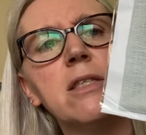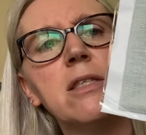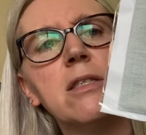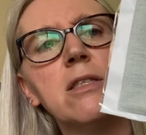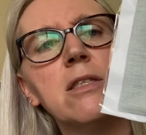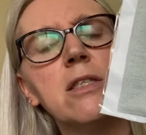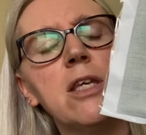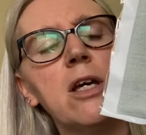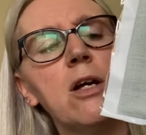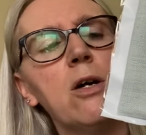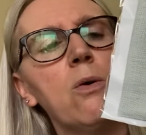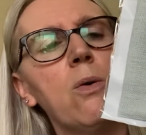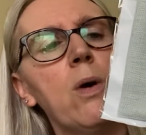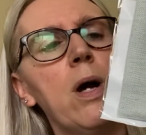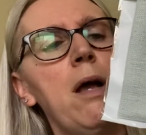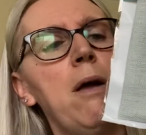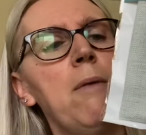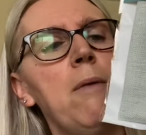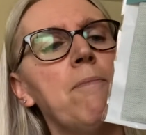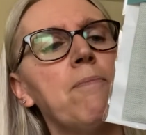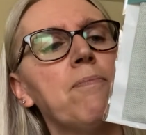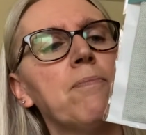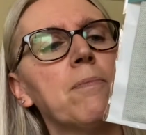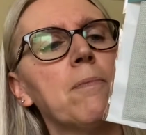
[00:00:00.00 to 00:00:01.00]
So
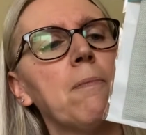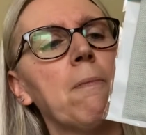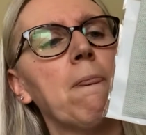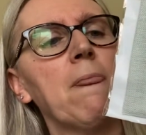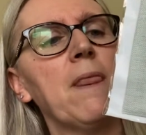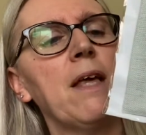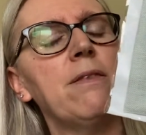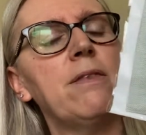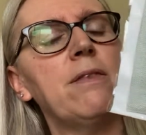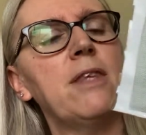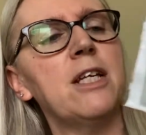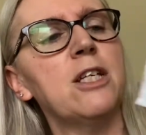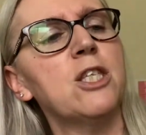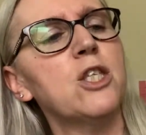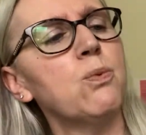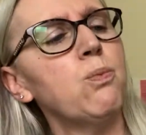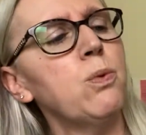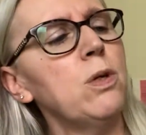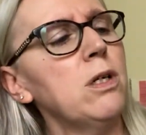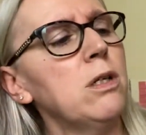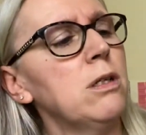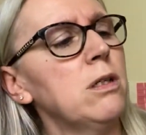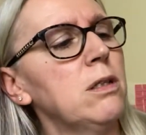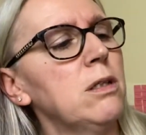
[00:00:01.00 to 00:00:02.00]
this
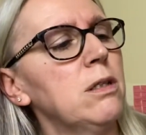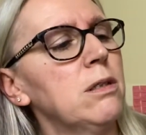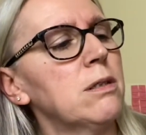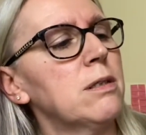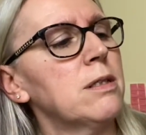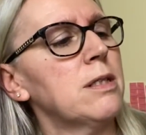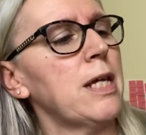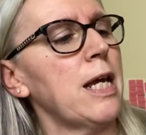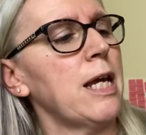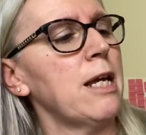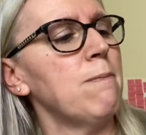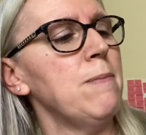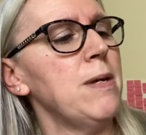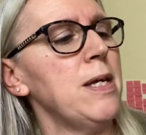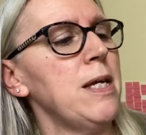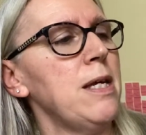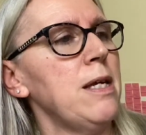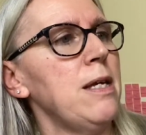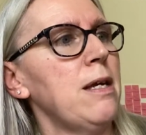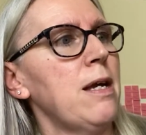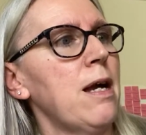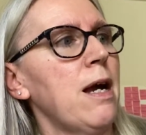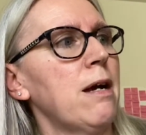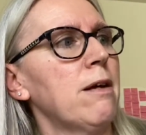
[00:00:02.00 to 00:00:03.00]
will take
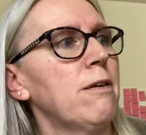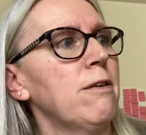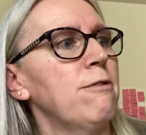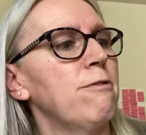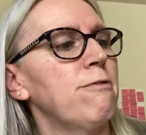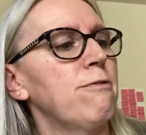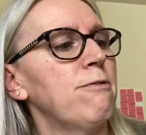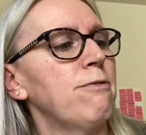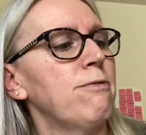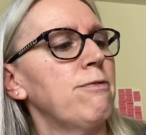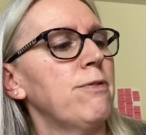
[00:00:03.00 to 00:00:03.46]
me out of